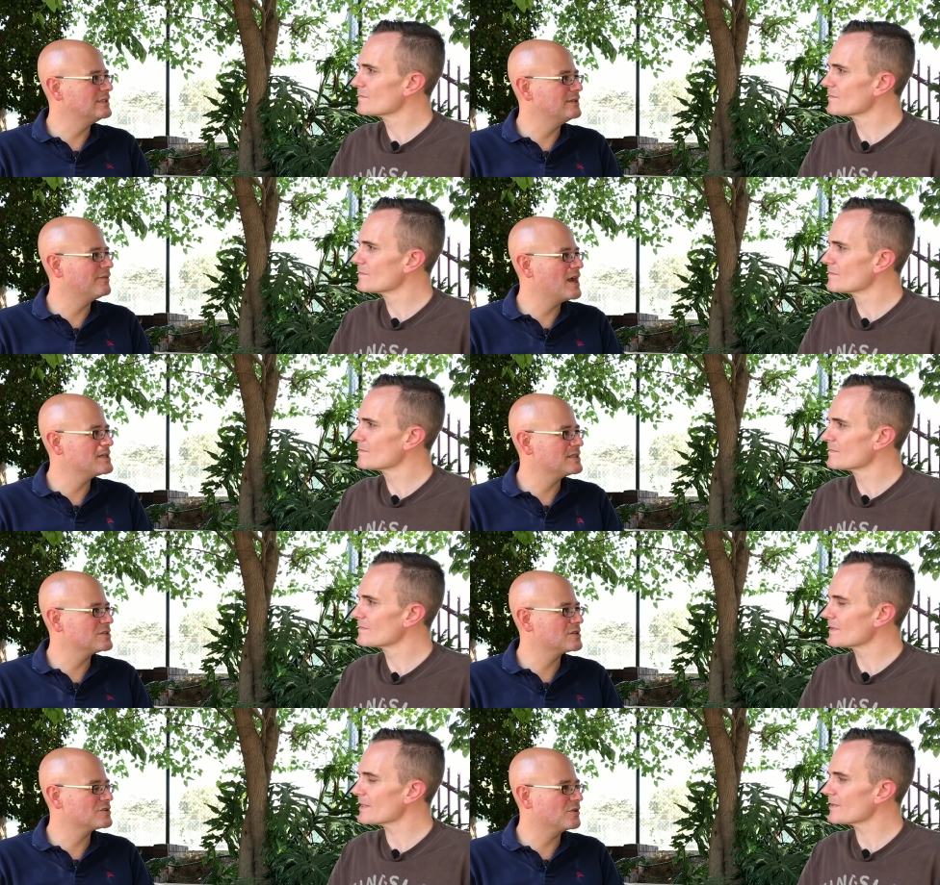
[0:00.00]

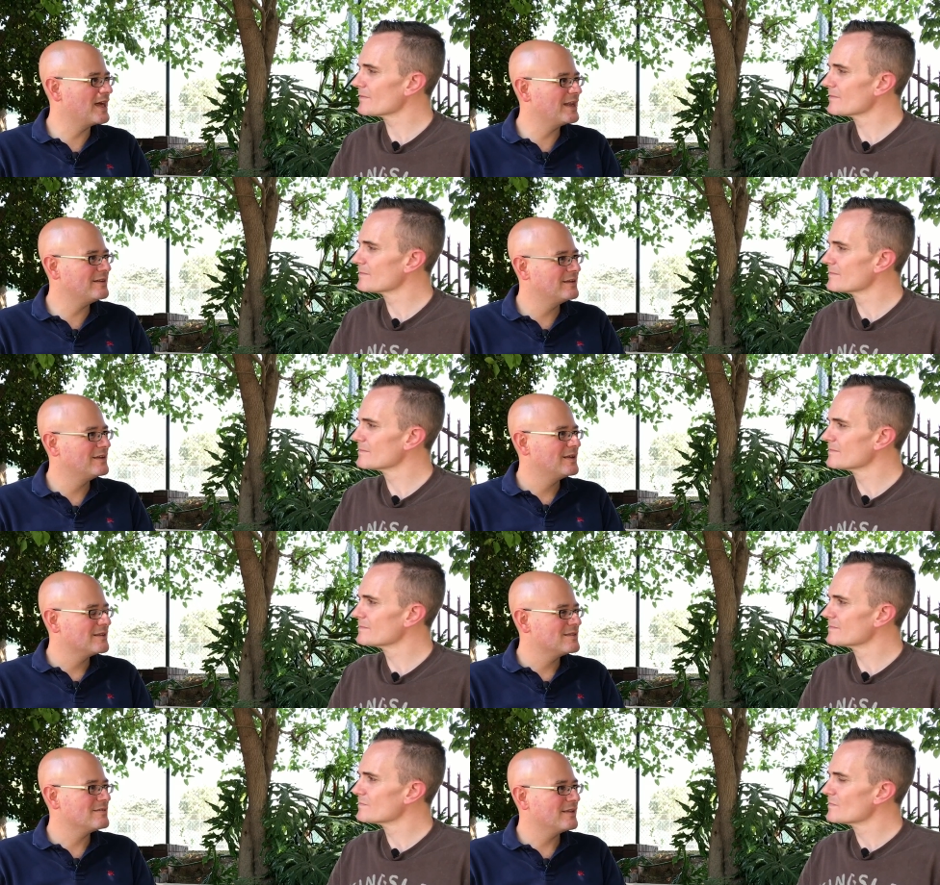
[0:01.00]
Speaker 1: devices. Yeah. So that
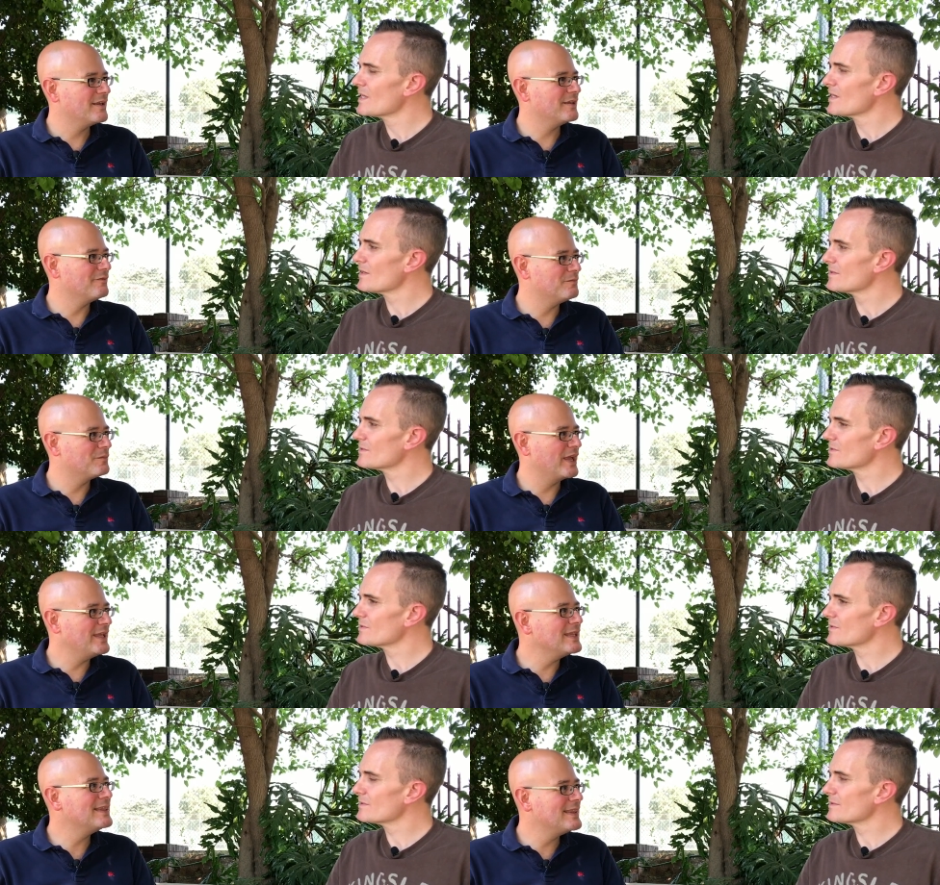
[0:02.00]

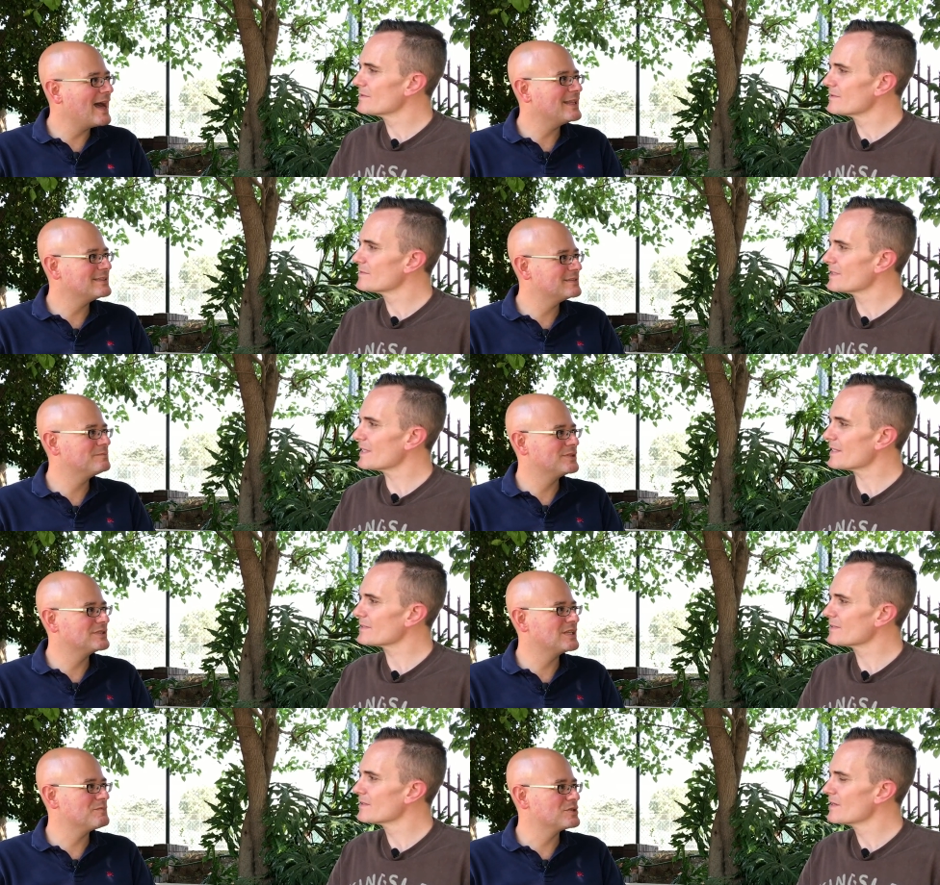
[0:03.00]
breaking that
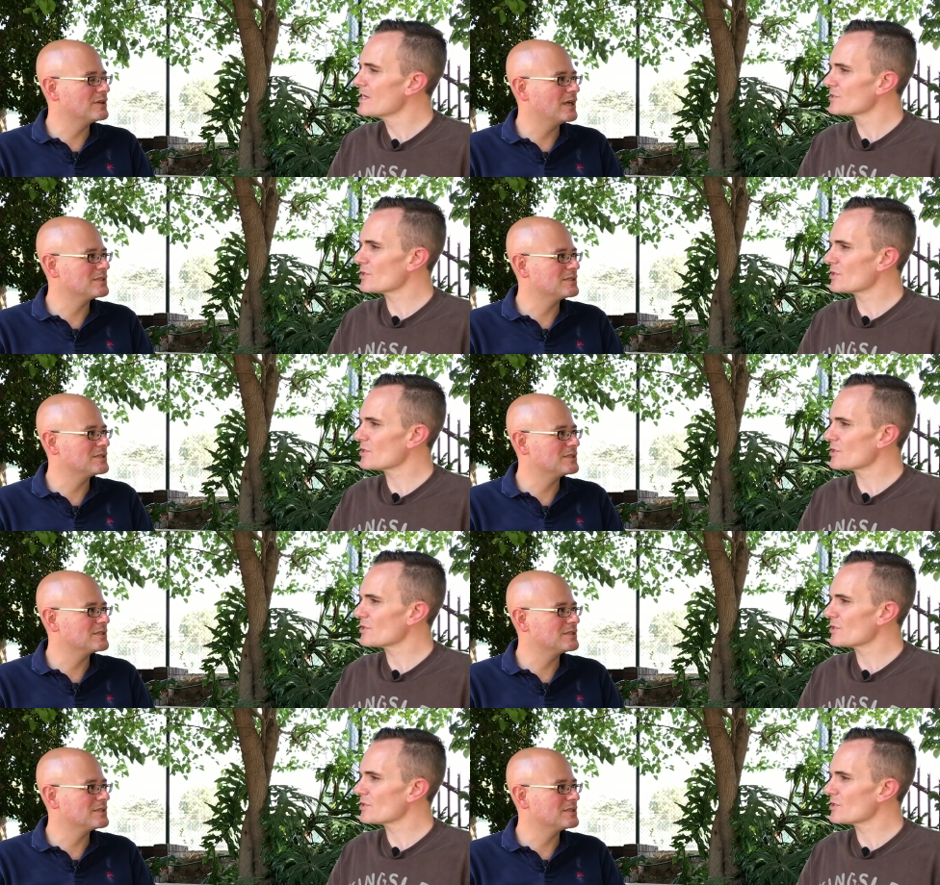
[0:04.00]
perception has